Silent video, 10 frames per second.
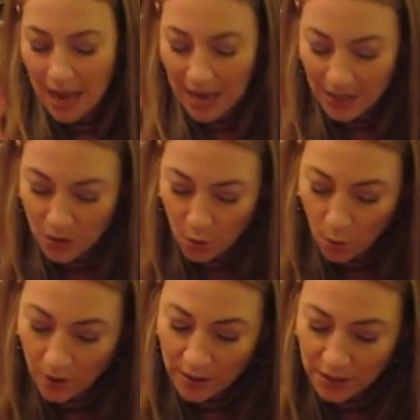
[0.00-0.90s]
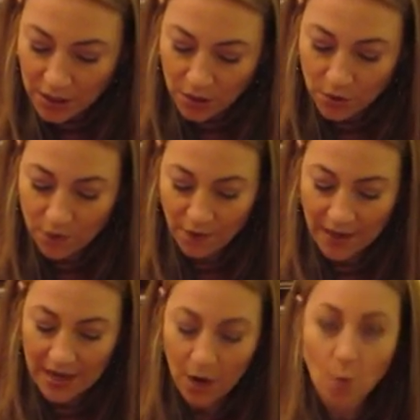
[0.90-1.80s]
And in order to
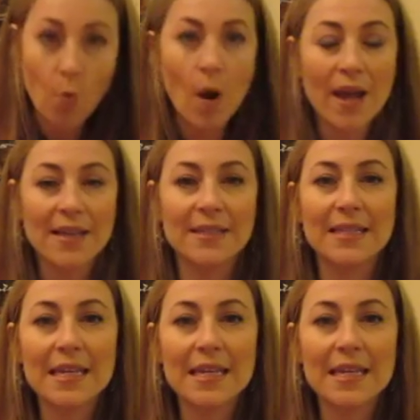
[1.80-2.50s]
find out what is